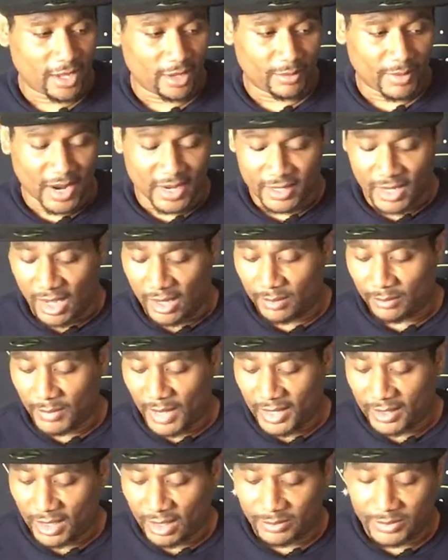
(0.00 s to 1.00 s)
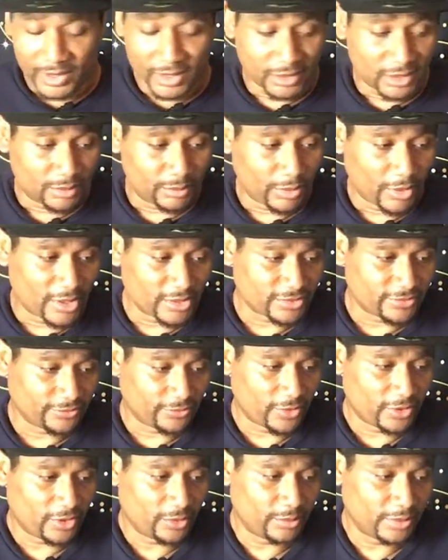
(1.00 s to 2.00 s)
Or might not might not be a good person
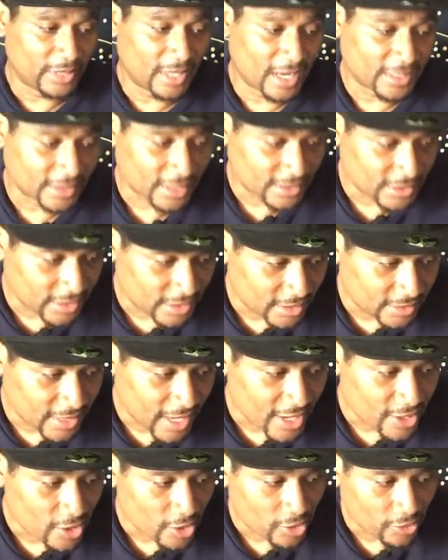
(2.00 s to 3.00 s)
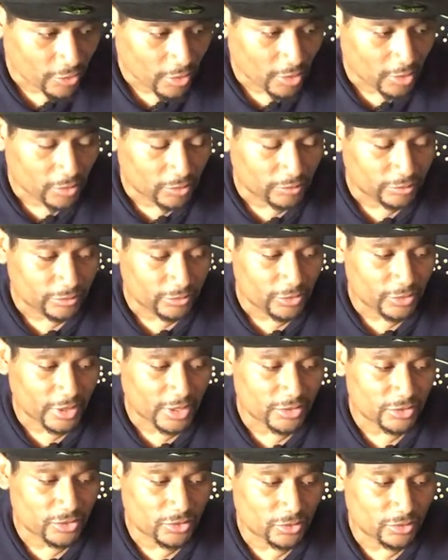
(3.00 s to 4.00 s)
for you. But at the end of the day, you're grown. You
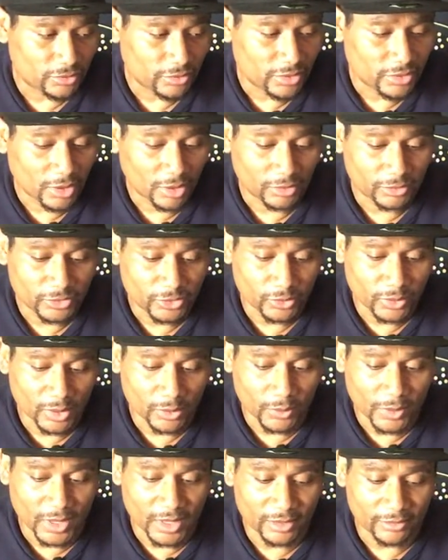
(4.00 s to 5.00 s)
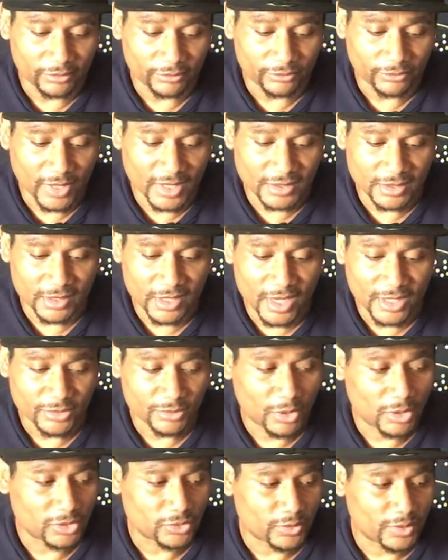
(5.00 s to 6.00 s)
can do, you know, do what, what resonates
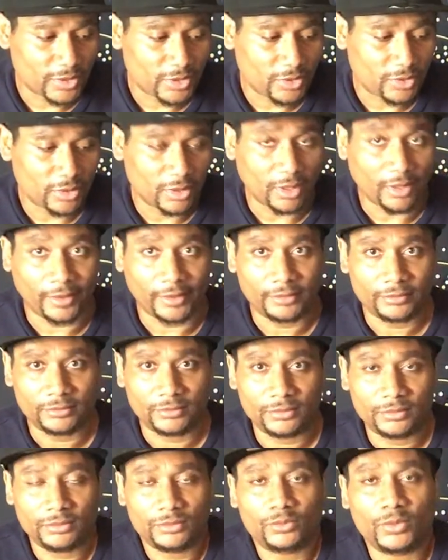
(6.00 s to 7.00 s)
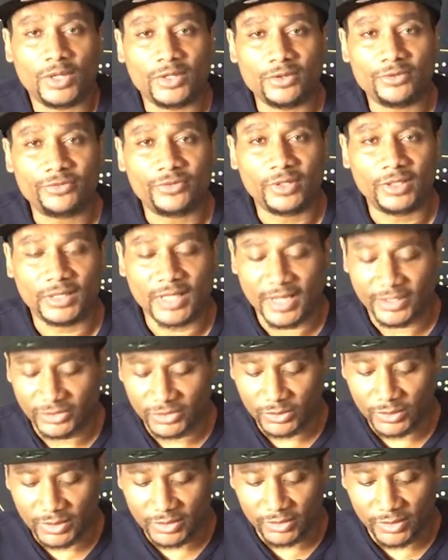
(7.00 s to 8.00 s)
most with you or what you feel like
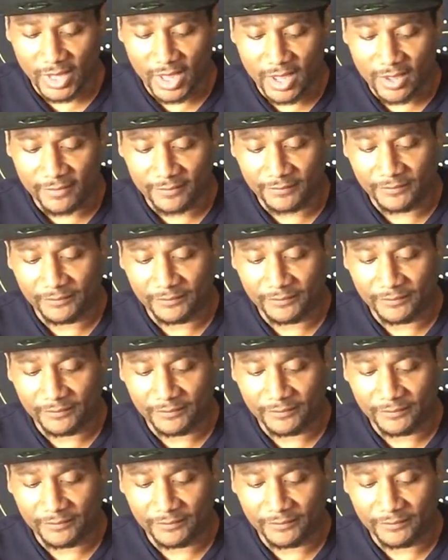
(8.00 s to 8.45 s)
doing, okay?